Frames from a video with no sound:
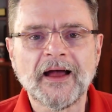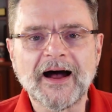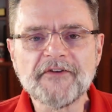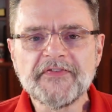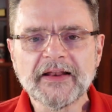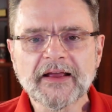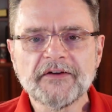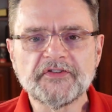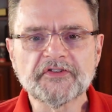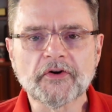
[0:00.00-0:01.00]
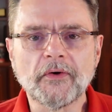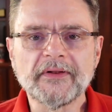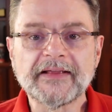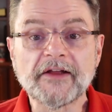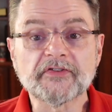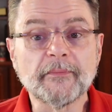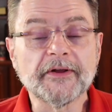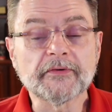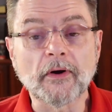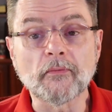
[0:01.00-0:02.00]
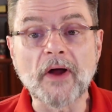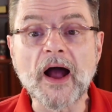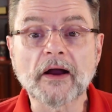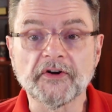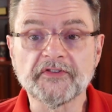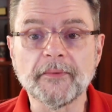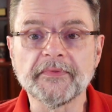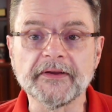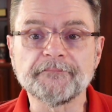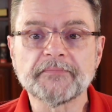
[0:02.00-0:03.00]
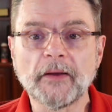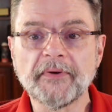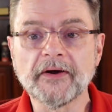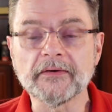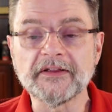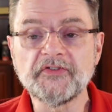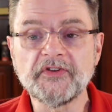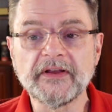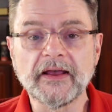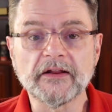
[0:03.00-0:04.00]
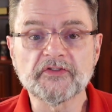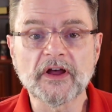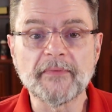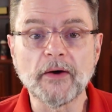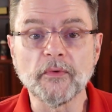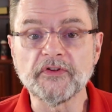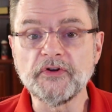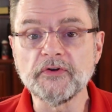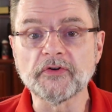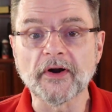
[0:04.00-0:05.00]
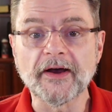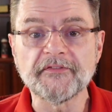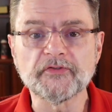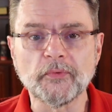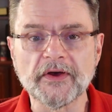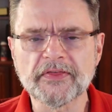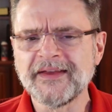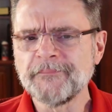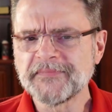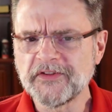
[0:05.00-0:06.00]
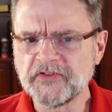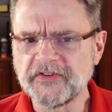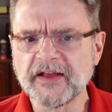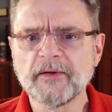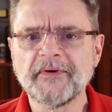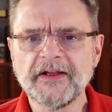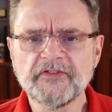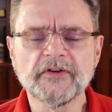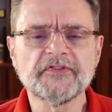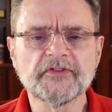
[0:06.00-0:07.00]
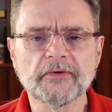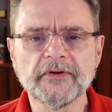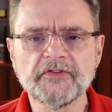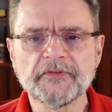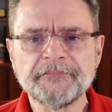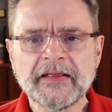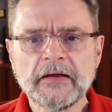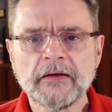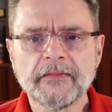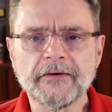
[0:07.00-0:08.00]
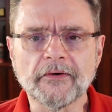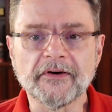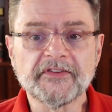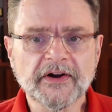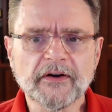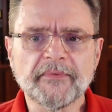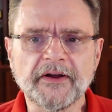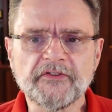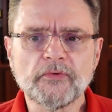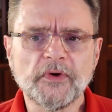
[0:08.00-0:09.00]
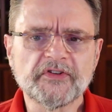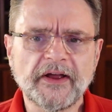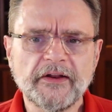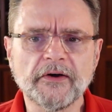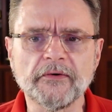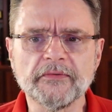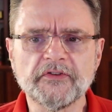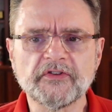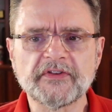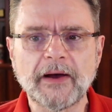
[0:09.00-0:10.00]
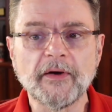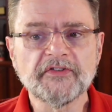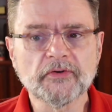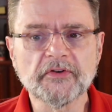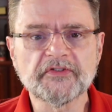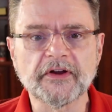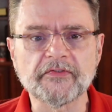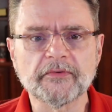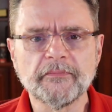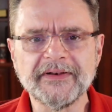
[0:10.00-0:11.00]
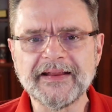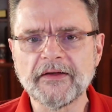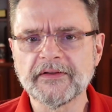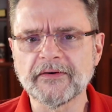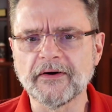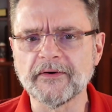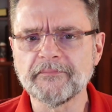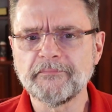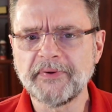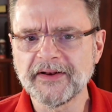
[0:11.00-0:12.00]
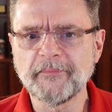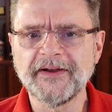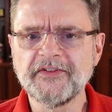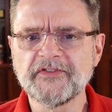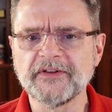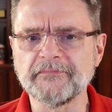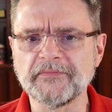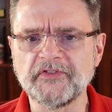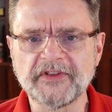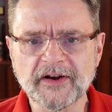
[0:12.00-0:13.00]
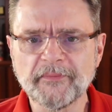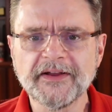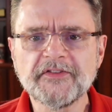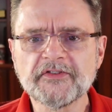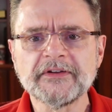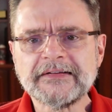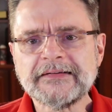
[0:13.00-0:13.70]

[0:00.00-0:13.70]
I feel like I've just crawled out from under a rock or something. Apparently, Seagate has come out with new drives with zettabytes of storage. There are terabytes, which I know. This is how I store stuff. But now there are petabytes and zettabytes.